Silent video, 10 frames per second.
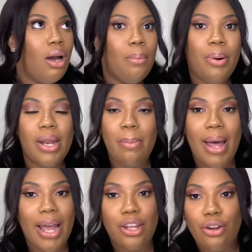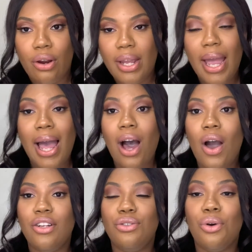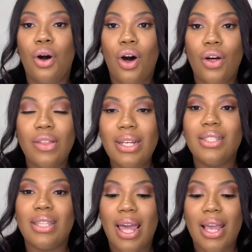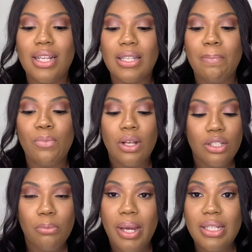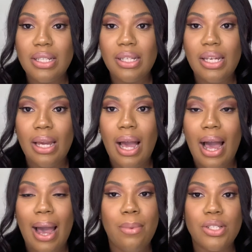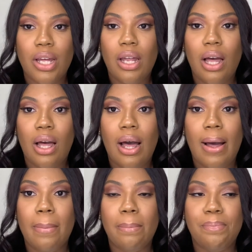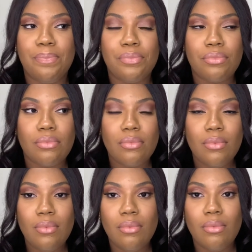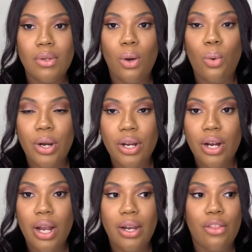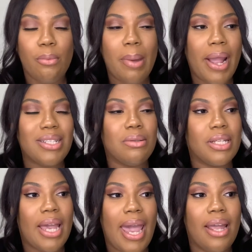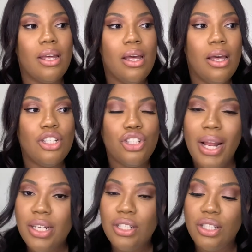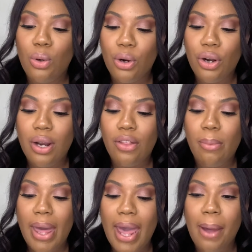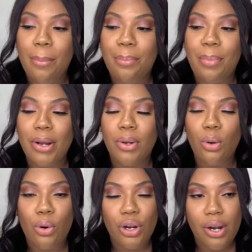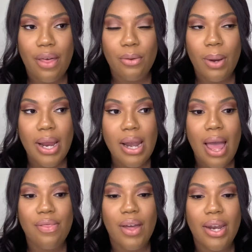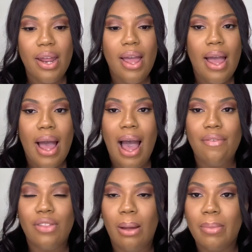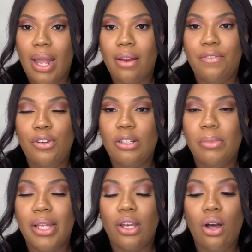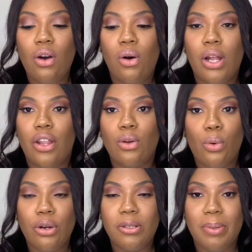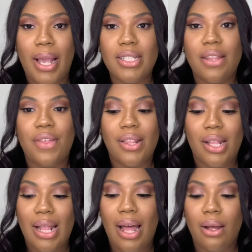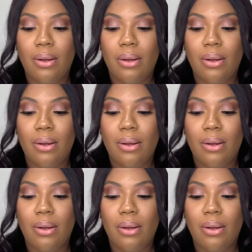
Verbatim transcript: put it back in your account and do all these things. So basically, I was gonna um, order another bag. So I was like, hey, should I just order another bag? But I want to order another one and then have them get confused and be like, oh, another order's placed and think that that